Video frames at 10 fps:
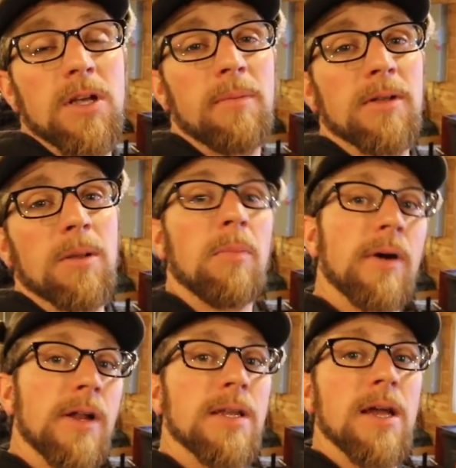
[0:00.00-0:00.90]
You're going to be able to
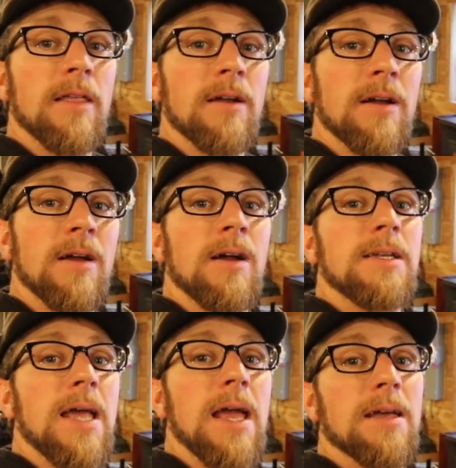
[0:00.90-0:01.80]
put it together,
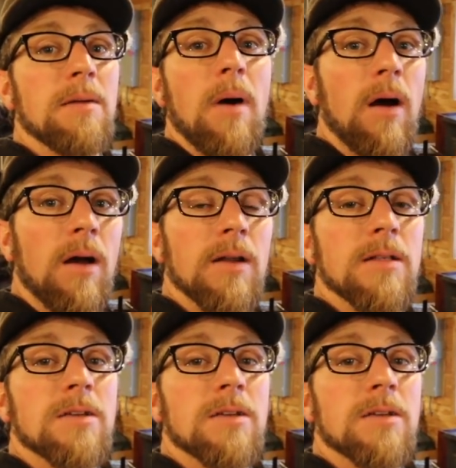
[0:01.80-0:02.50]
take it apart,